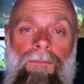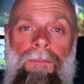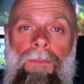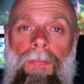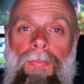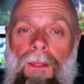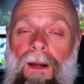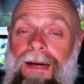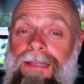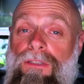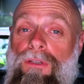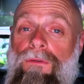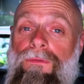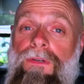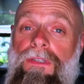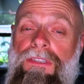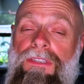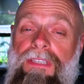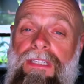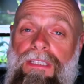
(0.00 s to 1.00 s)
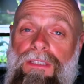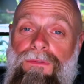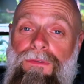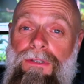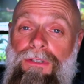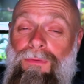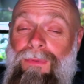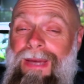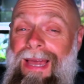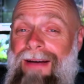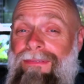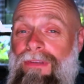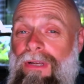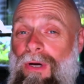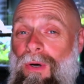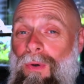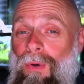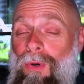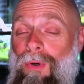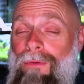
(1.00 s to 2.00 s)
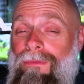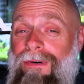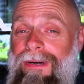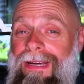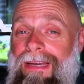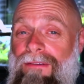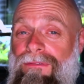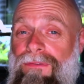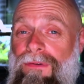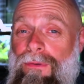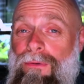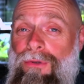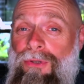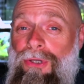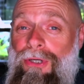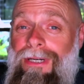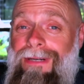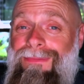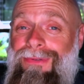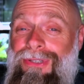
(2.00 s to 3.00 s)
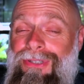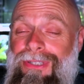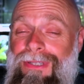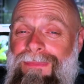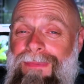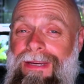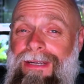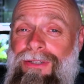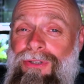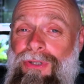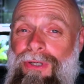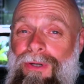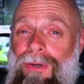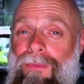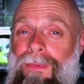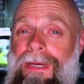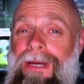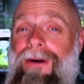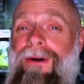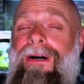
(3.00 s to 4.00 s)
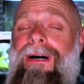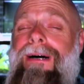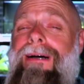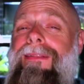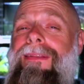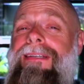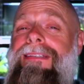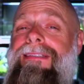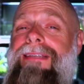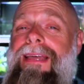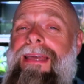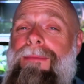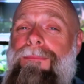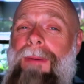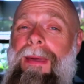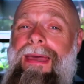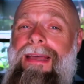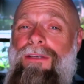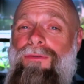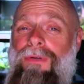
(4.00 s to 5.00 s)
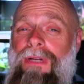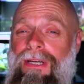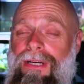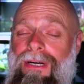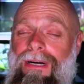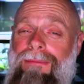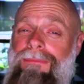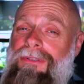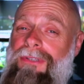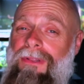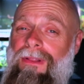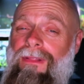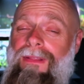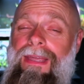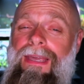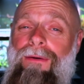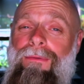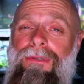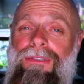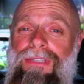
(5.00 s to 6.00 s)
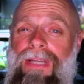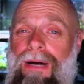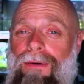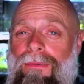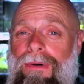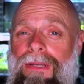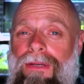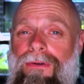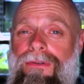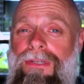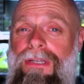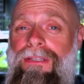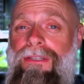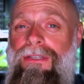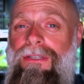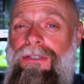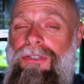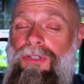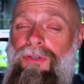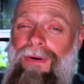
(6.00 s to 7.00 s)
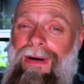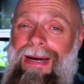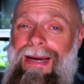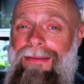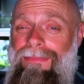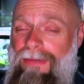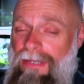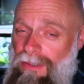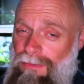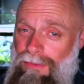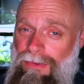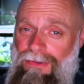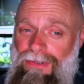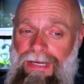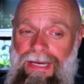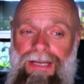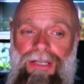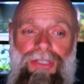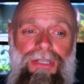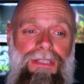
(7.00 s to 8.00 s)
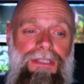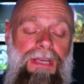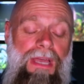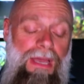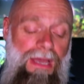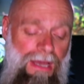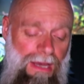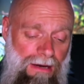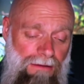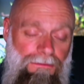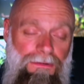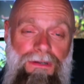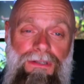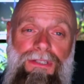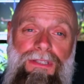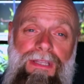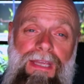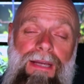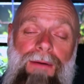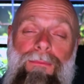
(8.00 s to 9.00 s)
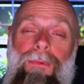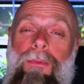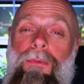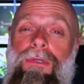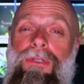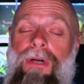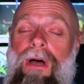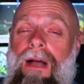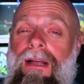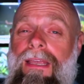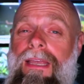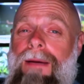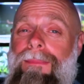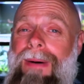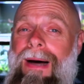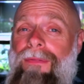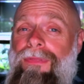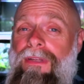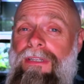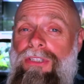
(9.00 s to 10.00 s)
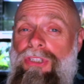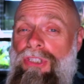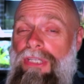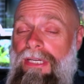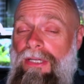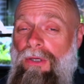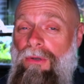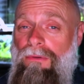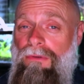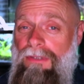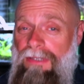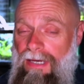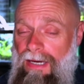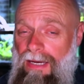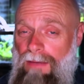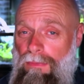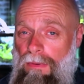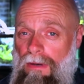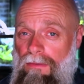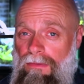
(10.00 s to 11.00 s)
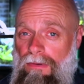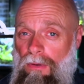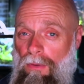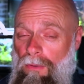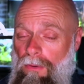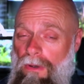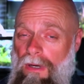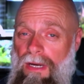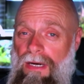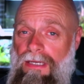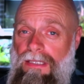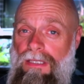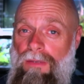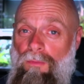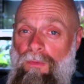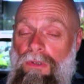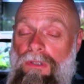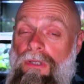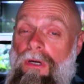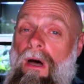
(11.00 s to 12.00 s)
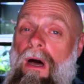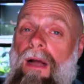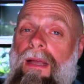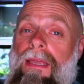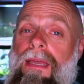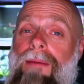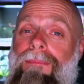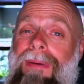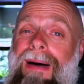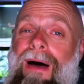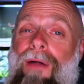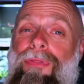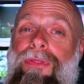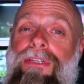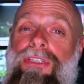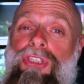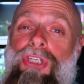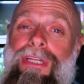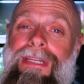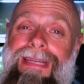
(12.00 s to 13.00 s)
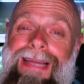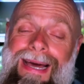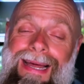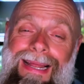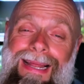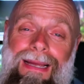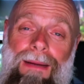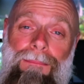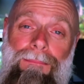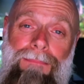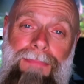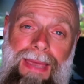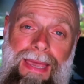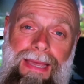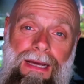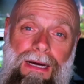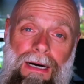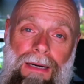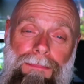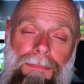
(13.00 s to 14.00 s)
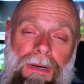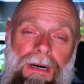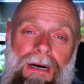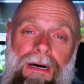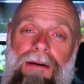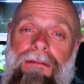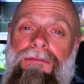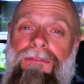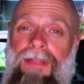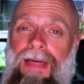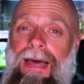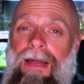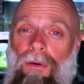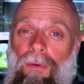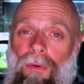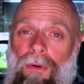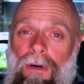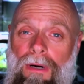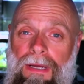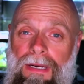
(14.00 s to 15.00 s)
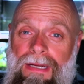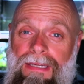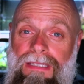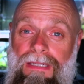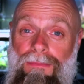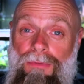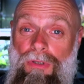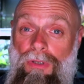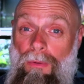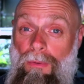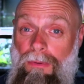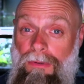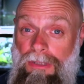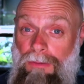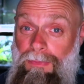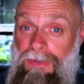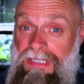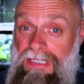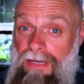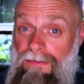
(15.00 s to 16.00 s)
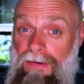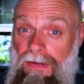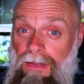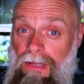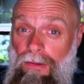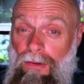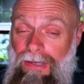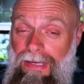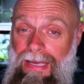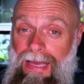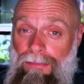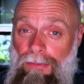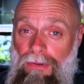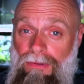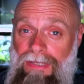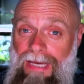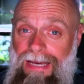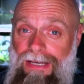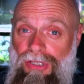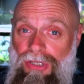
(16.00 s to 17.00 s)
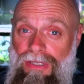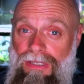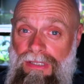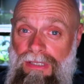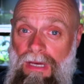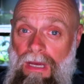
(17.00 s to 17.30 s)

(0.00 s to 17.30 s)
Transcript: All right, so first things first, we have to go over a few terms just to make sure we are all on the same page when it comes to the language that we're using to describe these mutations. First thing, when we're talking about the genotype of an organism, we're talking about the genetic makeup of that organism. So when we're specifically looking at mutations,